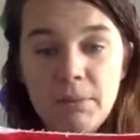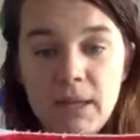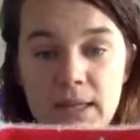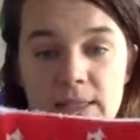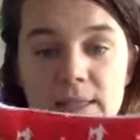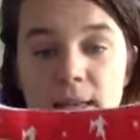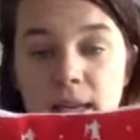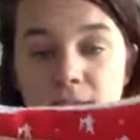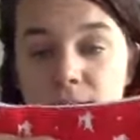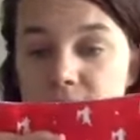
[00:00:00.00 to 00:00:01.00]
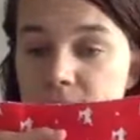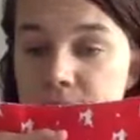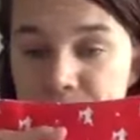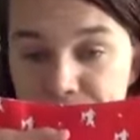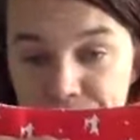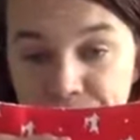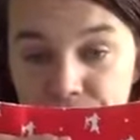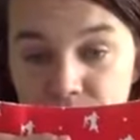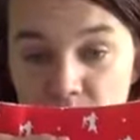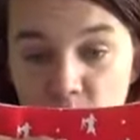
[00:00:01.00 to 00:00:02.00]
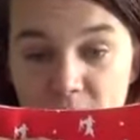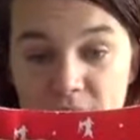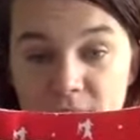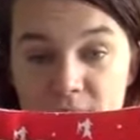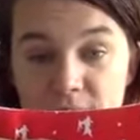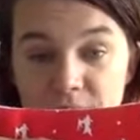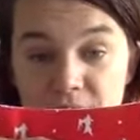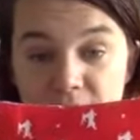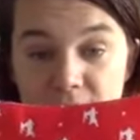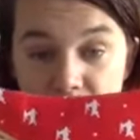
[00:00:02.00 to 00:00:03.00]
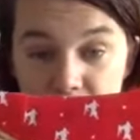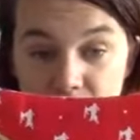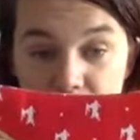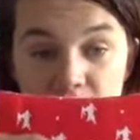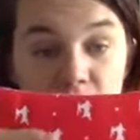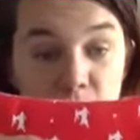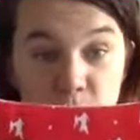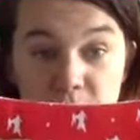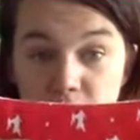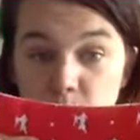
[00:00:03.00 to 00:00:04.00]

place. And with this fleece that I like, three